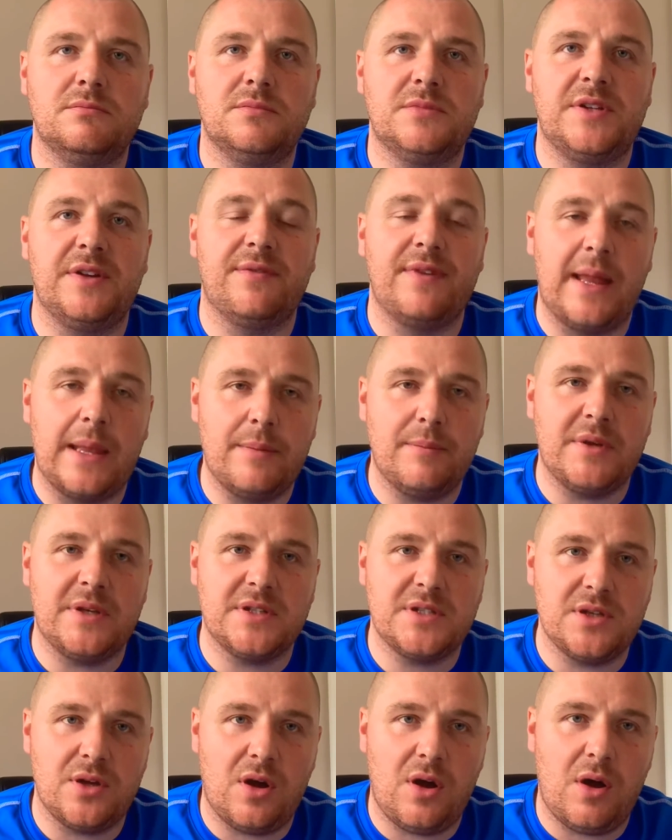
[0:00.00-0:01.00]
developments
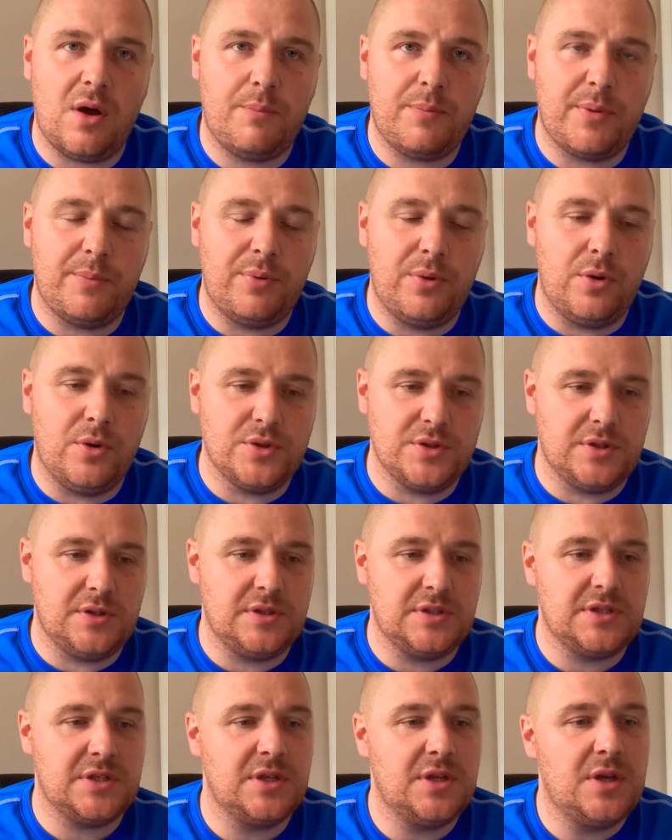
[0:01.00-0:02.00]
or
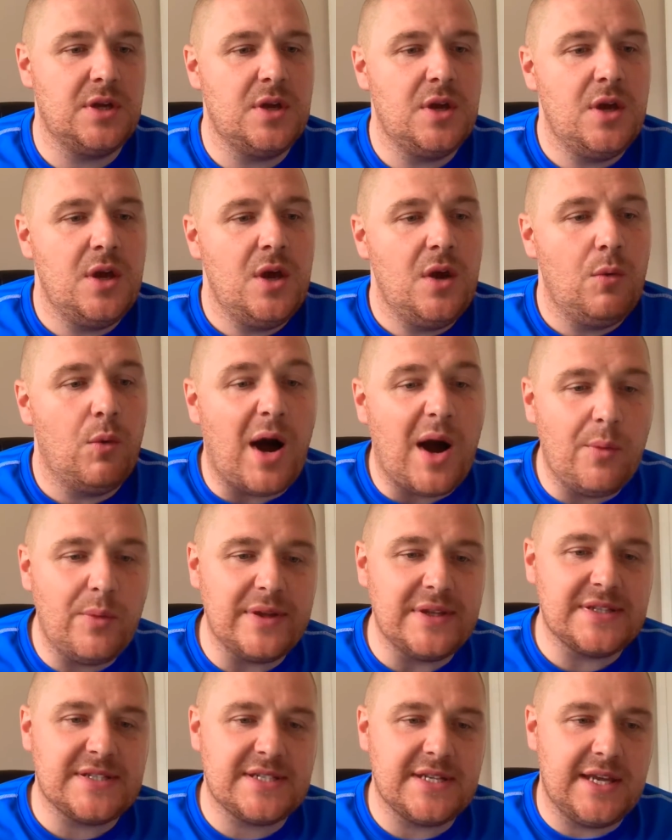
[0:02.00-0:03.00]
proposals. What I
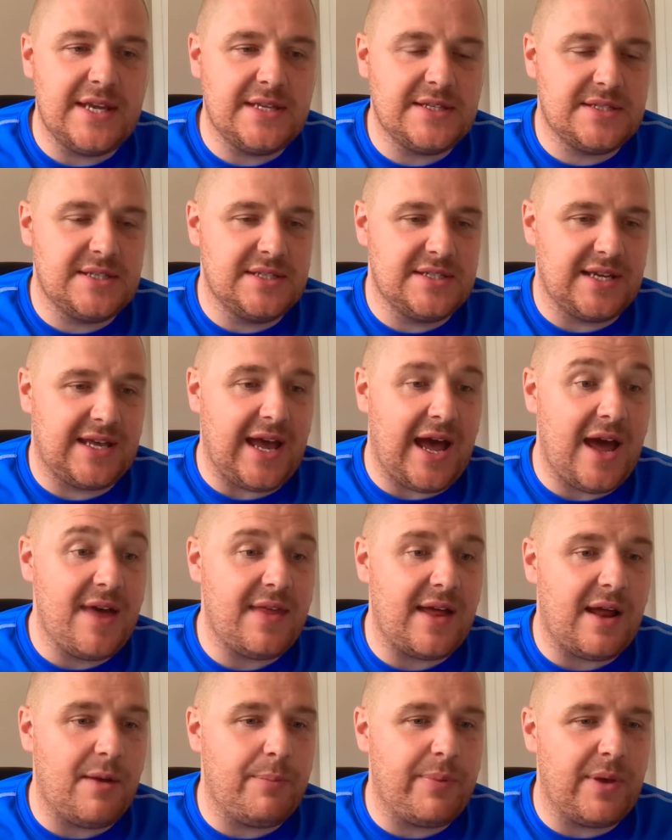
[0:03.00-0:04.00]
will say is there's a guy
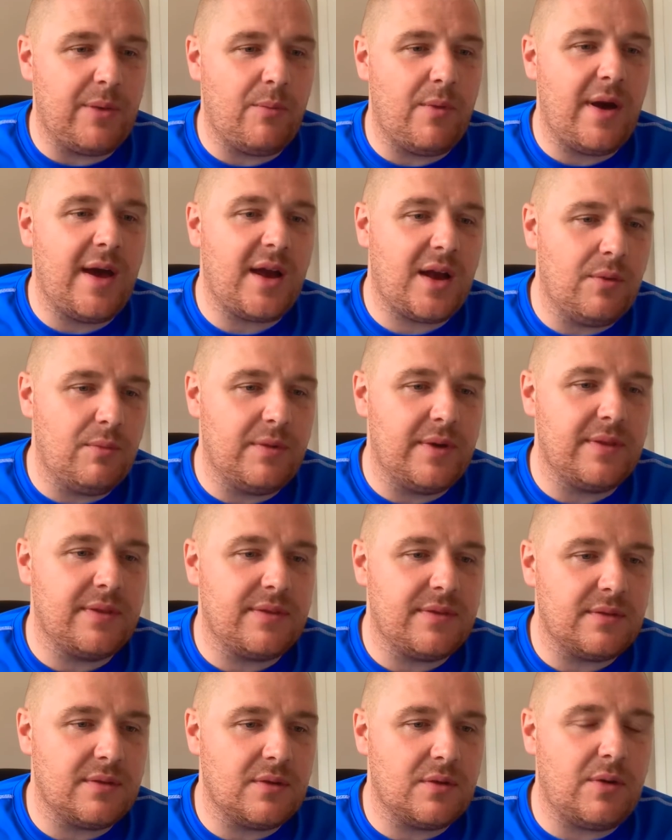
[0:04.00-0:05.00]
that I've been working
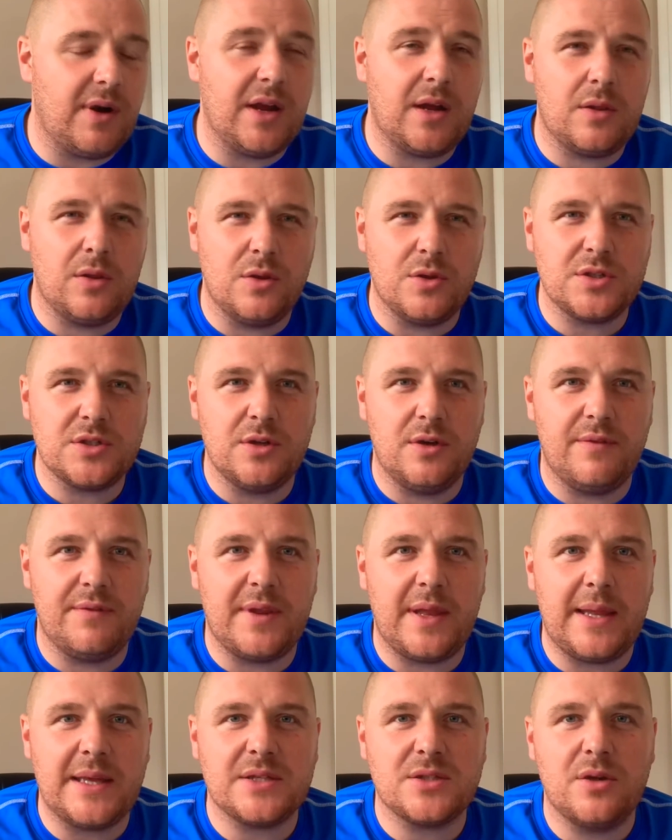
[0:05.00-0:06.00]
with quite closely over the
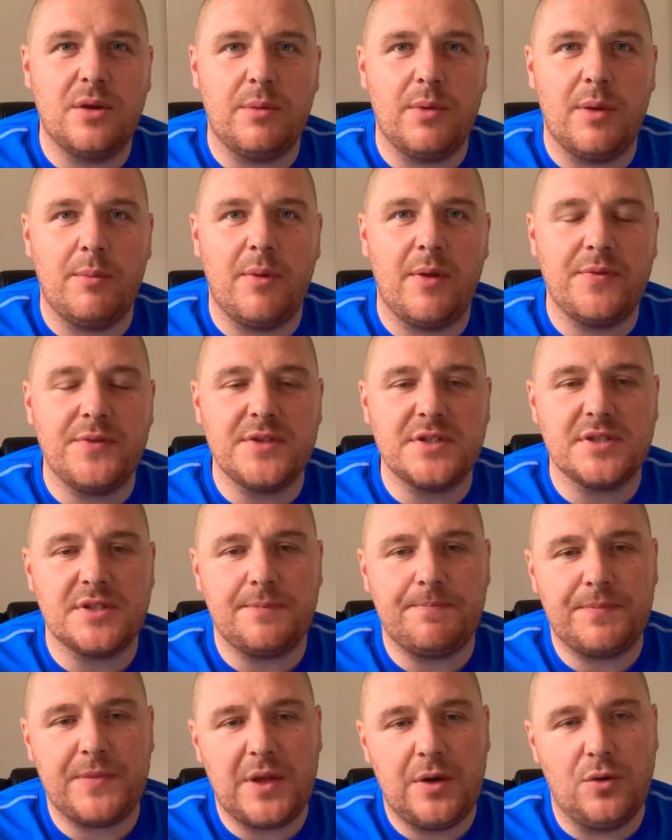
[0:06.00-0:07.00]
last couple of months
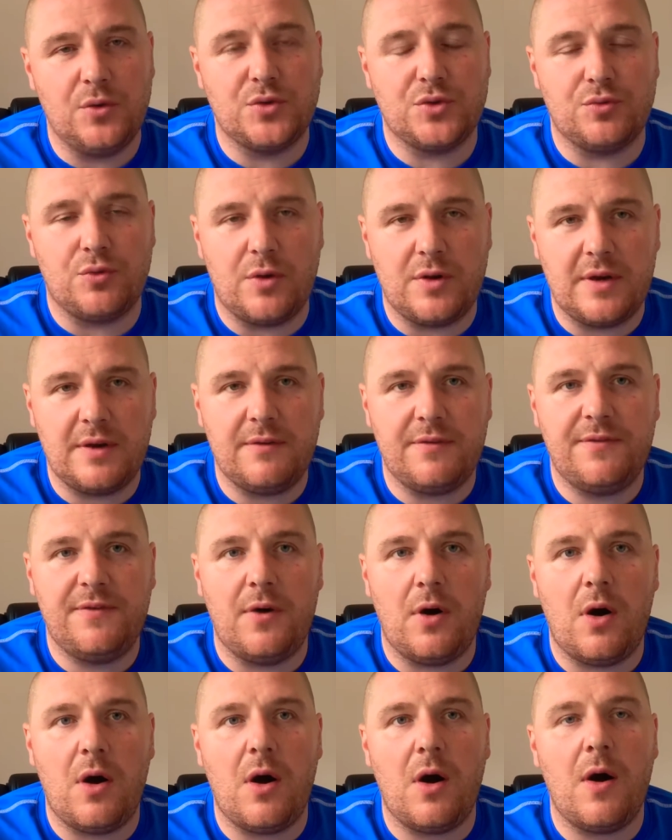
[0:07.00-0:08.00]
who's running
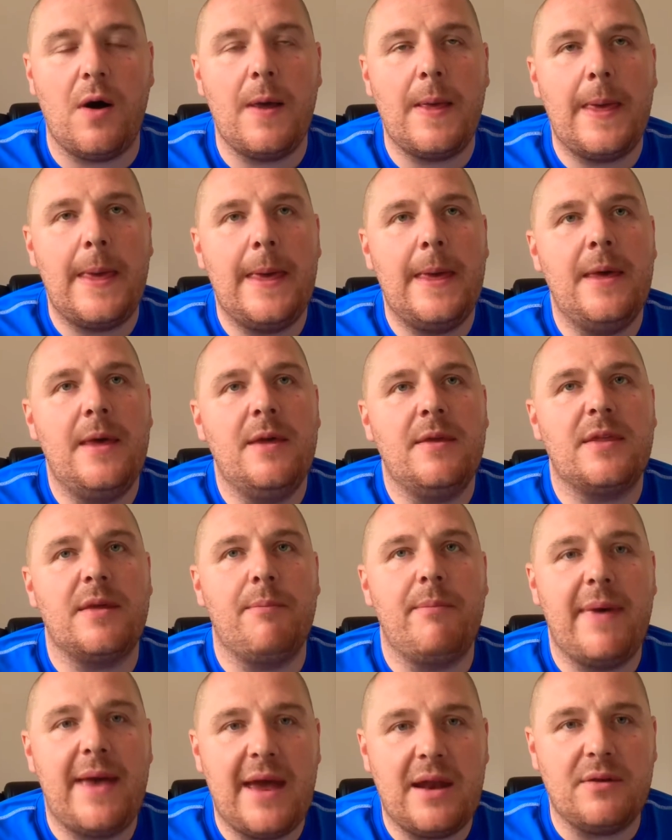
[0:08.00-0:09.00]
for the
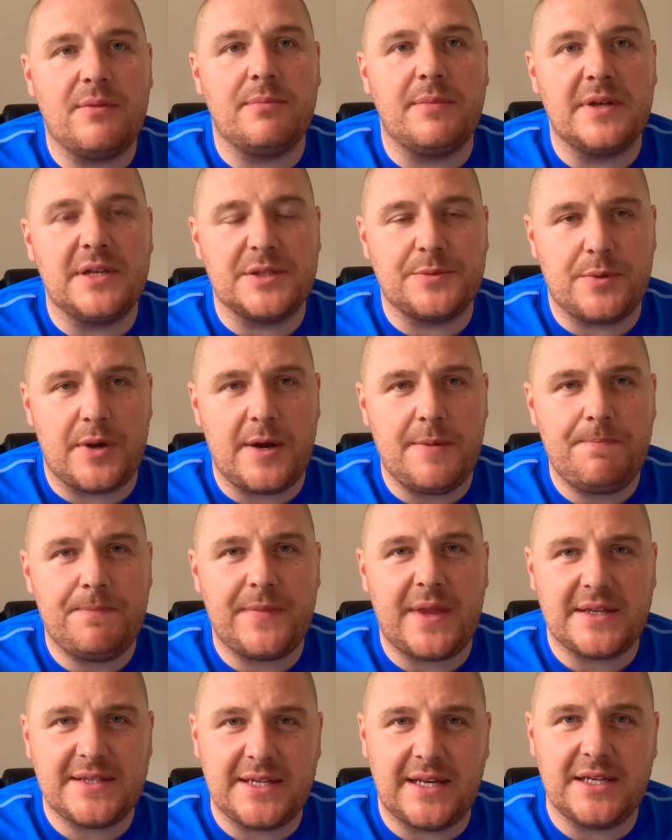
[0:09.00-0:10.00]
Mayor of Middlesbrough, and
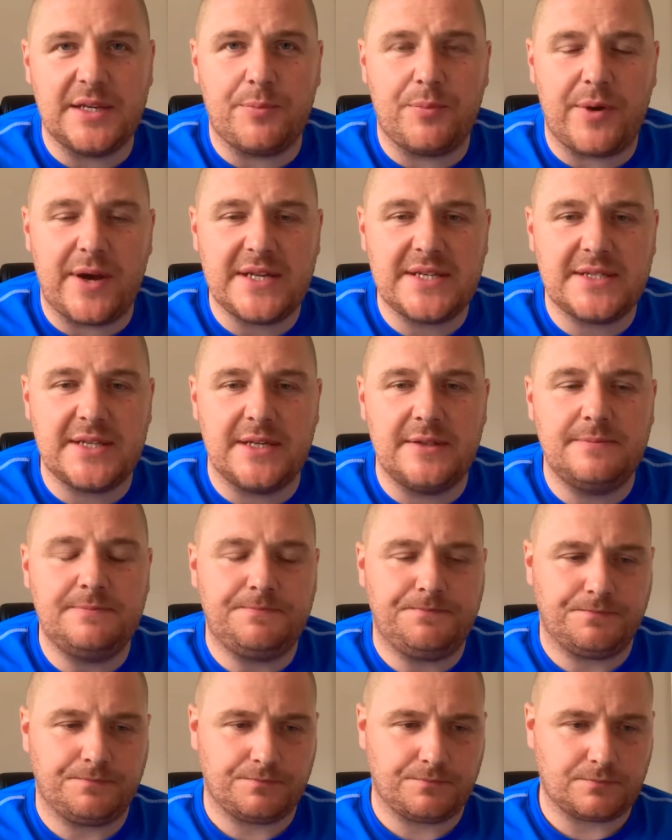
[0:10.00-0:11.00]
that's Andy Preston.
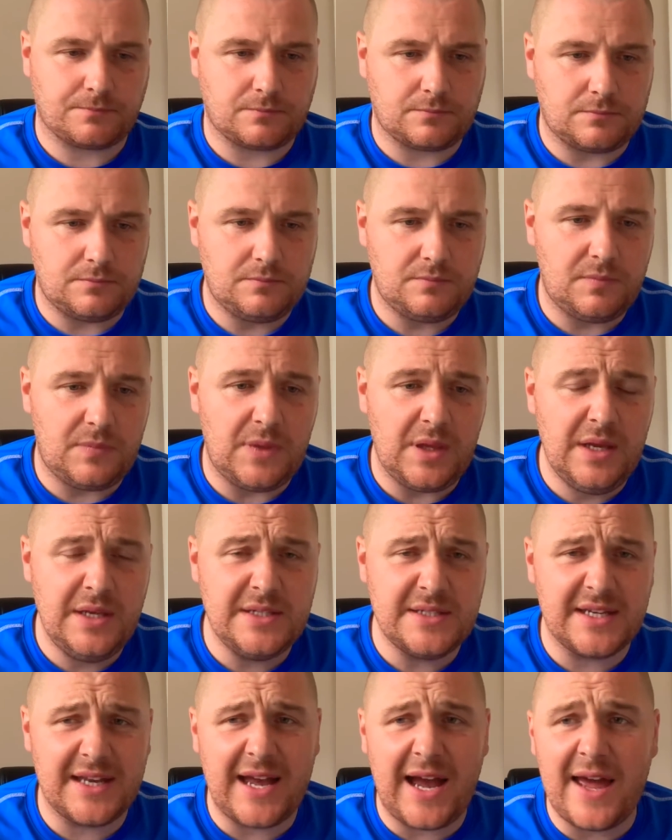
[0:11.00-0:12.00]

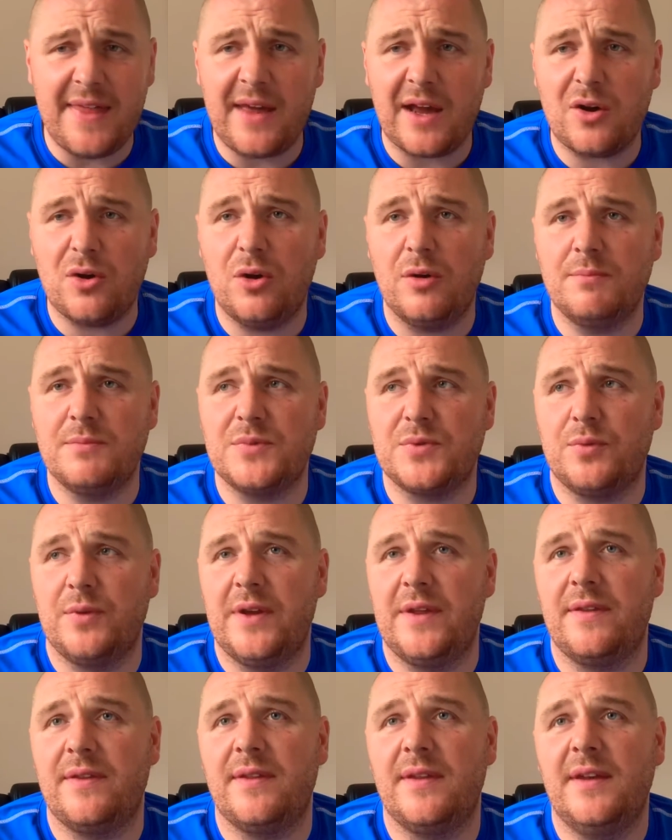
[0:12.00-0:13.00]
He's a guy that comes
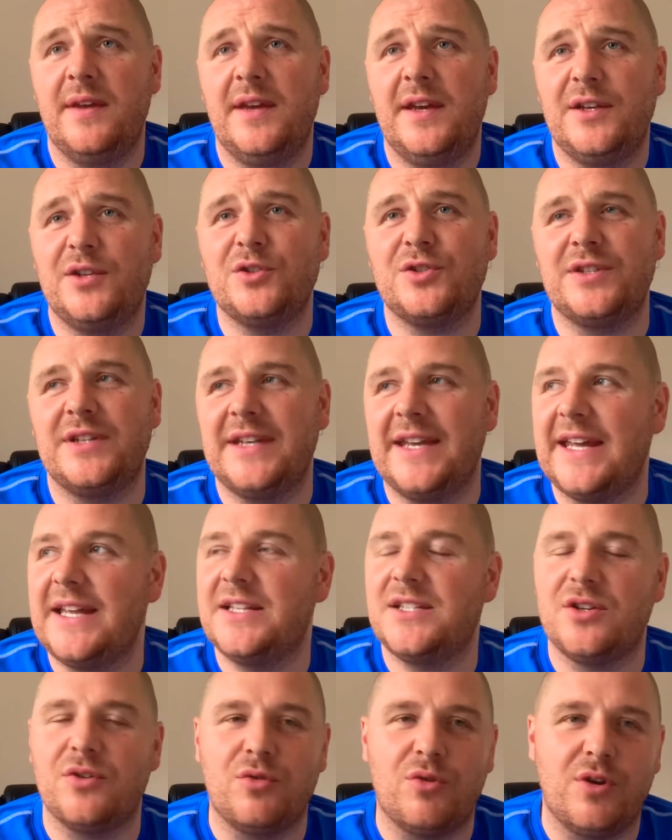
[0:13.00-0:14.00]
with, he doesn't need
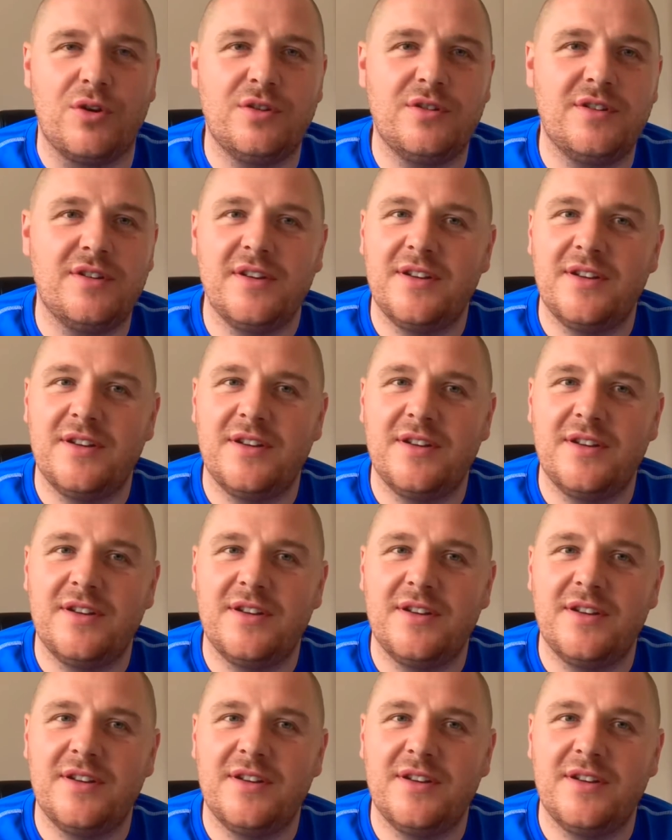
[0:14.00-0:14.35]
to run